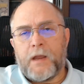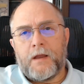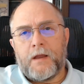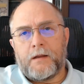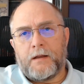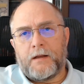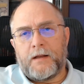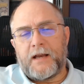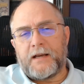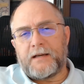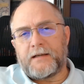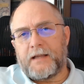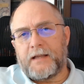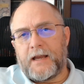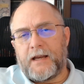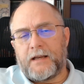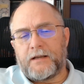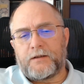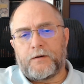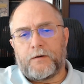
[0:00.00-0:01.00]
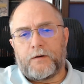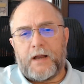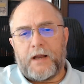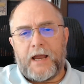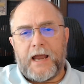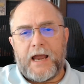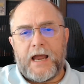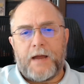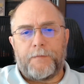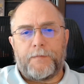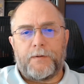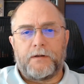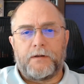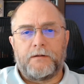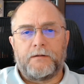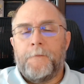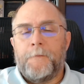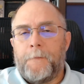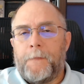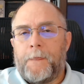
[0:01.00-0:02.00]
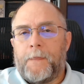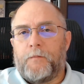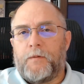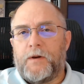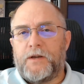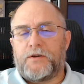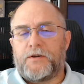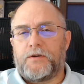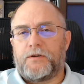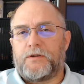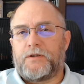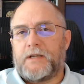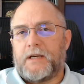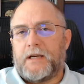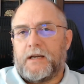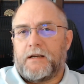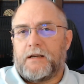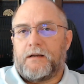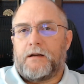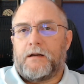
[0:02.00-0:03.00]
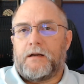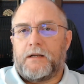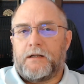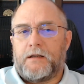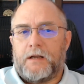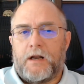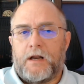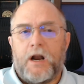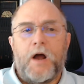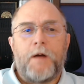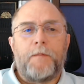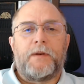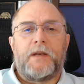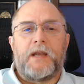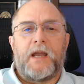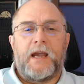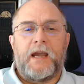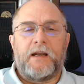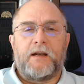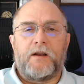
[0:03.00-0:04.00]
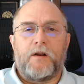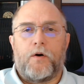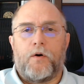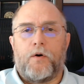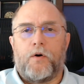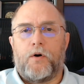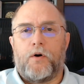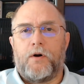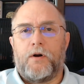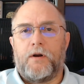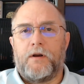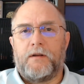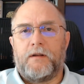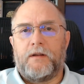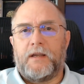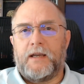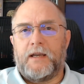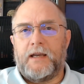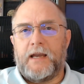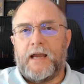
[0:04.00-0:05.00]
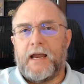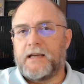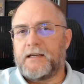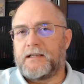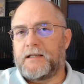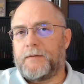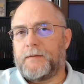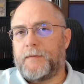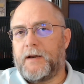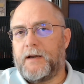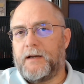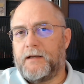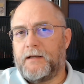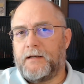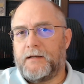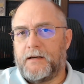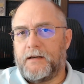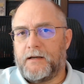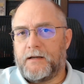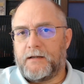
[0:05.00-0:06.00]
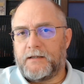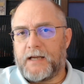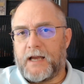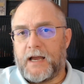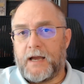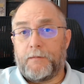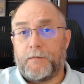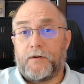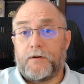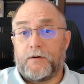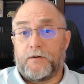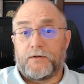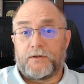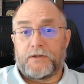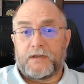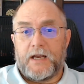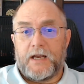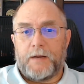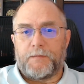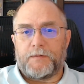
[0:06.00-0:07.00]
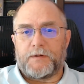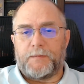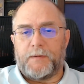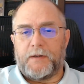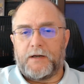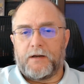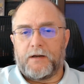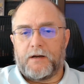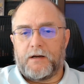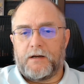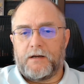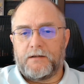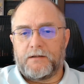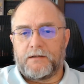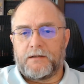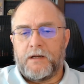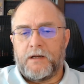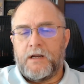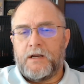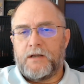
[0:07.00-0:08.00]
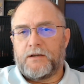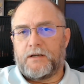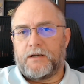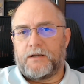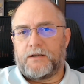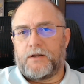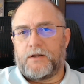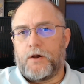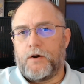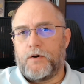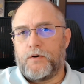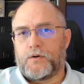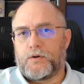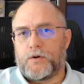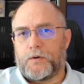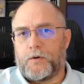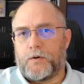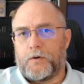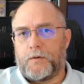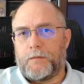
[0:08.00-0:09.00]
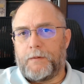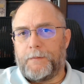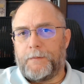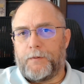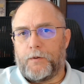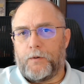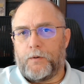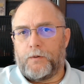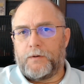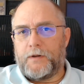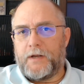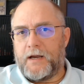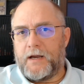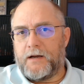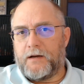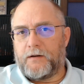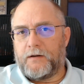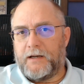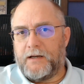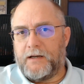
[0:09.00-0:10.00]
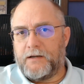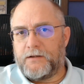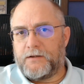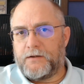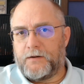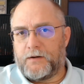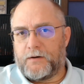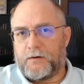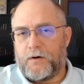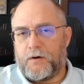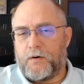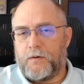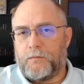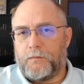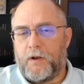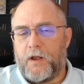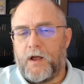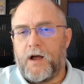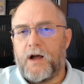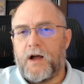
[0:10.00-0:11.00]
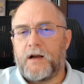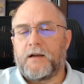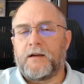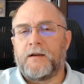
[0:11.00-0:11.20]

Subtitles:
The next thing that's going to happen, we should see an update on the estimated time of those SNPs, because since those are going to be pulled down into their own block,